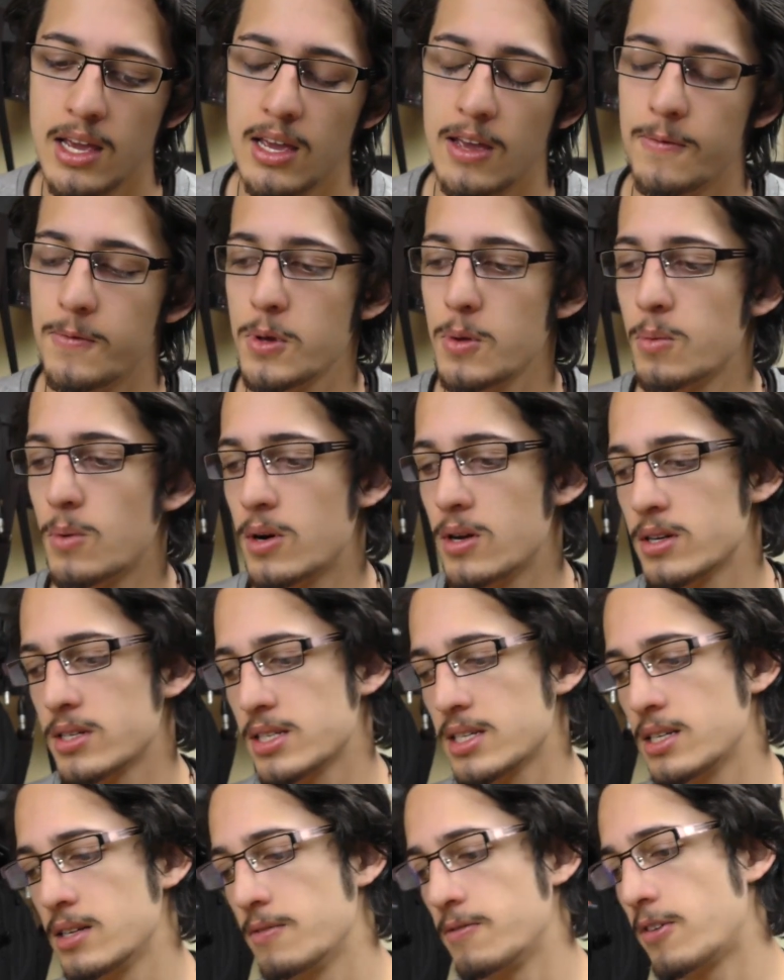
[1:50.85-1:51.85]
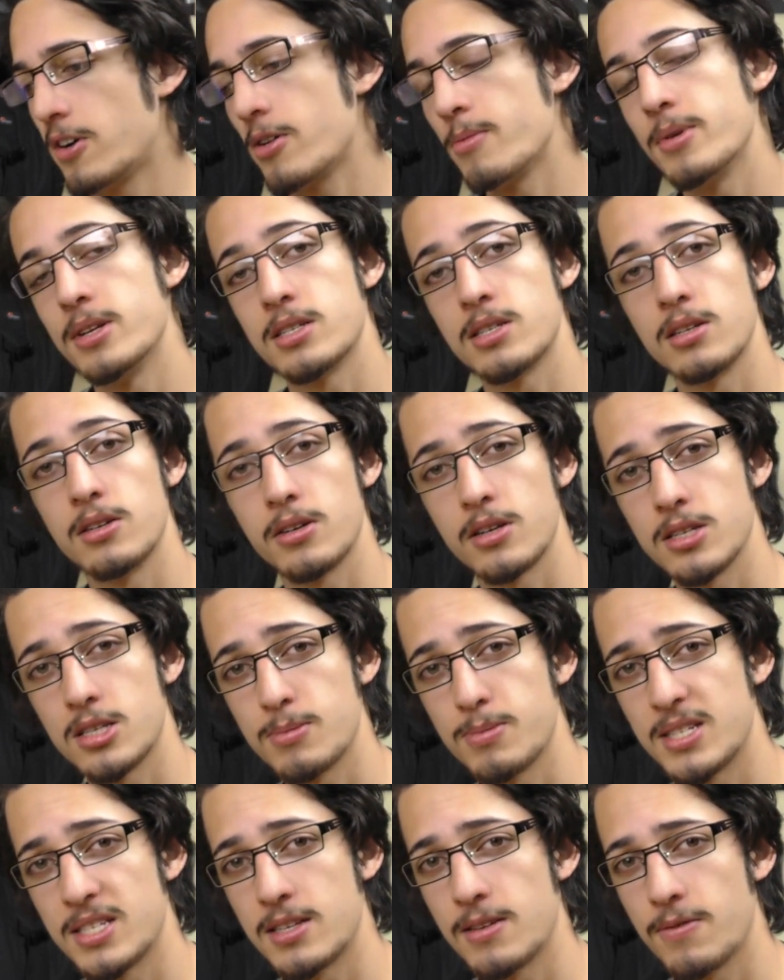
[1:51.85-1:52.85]
If you want an environment to look a
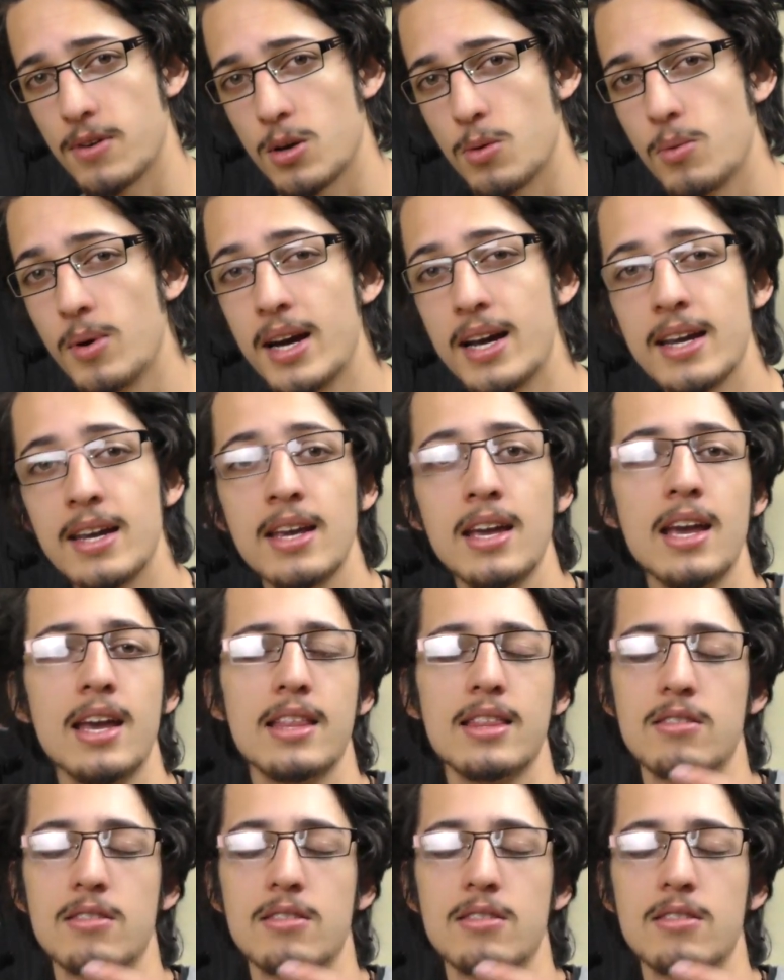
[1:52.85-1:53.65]
specific way,